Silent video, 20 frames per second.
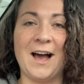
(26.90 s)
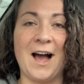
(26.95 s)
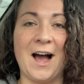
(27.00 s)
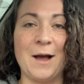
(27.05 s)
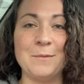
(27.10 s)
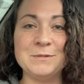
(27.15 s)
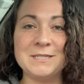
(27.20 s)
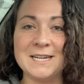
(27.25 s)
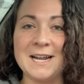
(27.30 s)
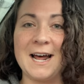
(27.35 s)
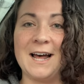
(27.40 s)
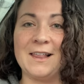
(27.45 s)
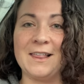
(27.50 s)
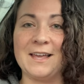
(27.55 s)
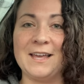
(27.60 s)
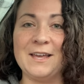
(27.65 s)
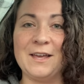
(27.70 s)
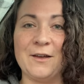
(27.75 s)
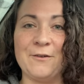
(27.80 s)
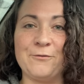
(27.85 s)
I'm
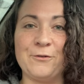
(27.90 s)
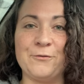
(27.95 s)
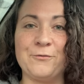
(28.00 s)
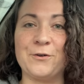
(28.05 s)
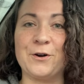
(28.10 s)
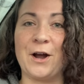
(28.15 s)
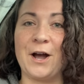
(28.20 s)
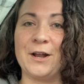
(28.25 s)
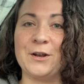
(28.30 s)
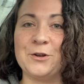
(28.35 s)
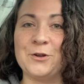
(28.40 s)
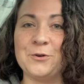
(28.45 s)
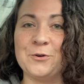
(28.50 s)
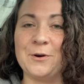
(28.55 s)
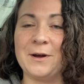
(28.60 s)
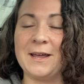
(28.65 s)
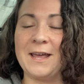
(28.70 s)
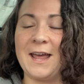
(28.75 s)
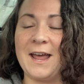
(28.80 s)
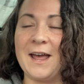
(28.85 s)
Denali, if you've forgotten who
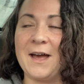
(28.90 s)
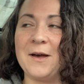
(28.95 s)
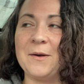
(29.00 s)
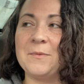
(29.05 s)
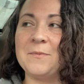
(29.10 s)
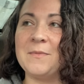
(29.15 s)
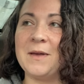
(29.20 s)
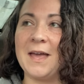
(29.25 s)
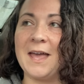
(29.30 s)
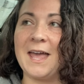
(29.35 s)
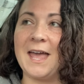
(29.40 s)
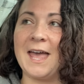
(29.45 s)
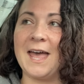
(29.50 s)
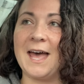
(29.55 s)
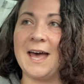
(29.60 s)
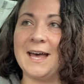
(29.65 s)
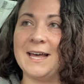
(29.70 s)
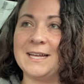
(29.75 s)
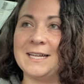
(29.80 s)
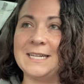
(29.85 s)
I am,
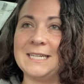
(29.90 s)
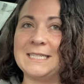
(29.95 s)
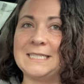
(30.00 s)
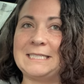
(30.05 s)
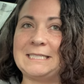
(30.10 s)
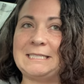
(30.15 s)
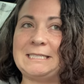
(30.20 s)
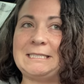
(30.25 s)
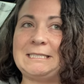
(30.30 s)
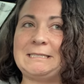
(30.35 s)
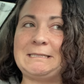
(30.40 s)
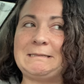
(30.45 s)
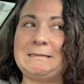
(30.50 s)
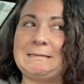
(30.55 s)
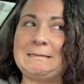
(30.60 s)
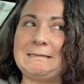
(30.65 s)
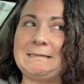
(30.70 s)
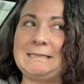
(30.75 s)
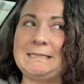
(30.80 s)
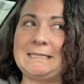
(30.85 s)
and
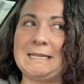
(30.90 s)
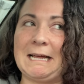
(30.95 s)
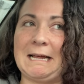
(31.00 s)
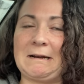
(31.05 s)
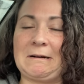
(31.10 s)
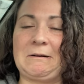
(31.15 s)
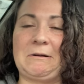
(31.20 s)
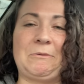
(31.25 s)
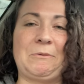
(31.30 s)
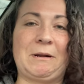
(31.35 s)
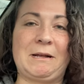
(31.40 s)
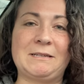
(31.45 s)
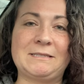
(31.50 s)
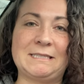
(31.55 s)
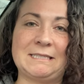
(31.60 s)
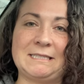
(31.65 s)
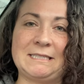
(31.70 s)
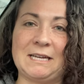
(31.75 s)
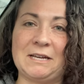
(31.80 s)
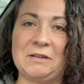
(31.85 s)
I don't know what else
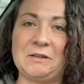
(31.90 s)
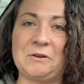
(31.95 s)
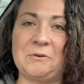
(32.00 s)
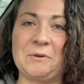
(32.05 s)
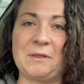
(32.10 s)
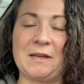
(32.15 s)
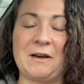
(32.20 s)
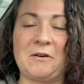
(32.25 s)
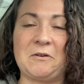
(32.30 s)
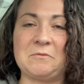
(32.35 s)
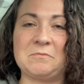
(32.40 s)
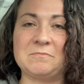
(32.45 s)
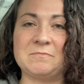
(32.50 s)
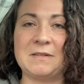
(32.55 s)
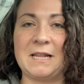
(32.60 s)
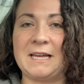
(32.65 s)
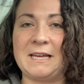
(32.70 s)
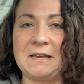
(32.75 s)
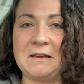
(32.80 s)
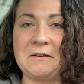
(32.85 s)
to tell you without
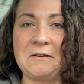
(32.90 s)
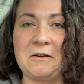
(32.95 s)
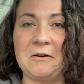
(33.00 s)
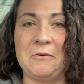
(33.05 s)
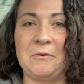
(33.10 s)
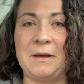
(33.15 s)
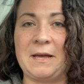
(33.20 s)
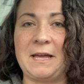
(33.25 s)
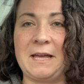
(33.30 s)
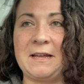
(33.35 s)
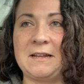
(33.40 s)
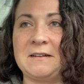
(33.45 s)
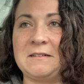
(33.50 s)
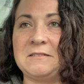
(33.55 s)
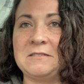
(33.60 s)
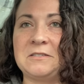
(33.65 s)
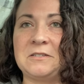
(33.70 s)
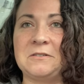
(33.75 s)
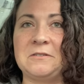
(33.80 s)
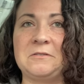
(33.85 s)
like going
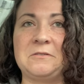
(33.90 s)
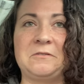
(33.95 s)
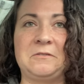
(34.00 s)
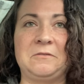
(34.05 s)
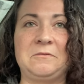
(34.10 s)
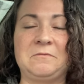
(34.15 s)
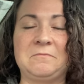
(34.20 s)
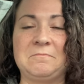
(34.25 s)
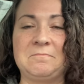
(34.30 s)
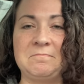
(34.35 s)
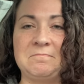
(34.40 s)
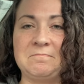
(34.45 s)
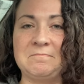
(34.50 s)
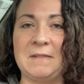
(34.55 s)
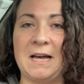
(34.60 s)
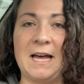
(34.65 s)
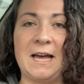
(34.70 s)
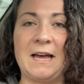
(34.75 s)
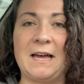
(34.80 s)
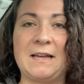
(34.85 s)
into,
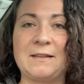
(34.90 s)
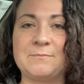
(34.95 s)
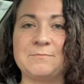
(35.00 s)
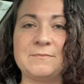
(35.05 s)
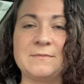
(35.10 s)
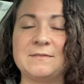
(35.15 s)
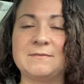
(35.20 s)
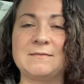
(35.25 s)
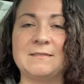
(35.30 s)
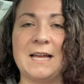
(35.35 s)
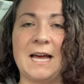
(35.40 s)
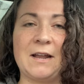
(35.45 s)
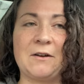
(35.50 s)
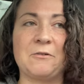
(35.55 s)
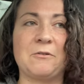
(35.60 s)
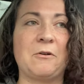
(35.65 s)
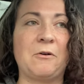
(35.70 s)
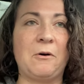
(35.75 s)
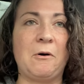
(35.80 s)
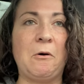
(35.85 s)
I, I
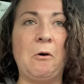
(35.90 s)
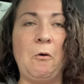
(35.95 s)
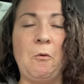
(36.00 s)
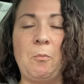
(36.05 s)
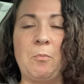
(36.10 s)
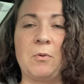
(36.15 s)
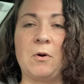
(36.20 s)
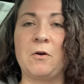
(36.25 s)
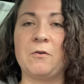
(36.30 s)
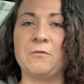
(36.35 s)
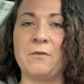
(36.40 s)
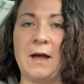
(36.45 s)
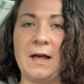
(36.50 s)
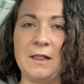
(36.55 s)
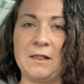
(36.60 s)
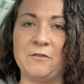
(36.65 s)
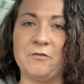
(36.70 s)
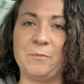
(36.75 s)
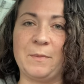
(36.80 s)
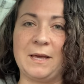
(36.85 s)
don't know, a whole
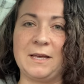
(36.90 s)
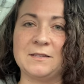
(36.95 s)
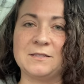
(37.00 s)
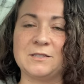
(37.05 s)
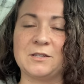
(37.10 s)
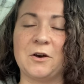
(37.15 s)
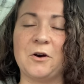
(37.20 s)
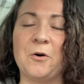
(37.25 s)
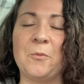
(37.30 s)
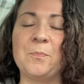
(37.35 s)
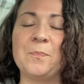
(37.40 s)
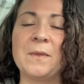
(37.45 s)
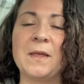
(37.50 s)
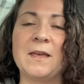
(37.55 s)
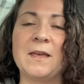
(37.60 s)
profile of me. So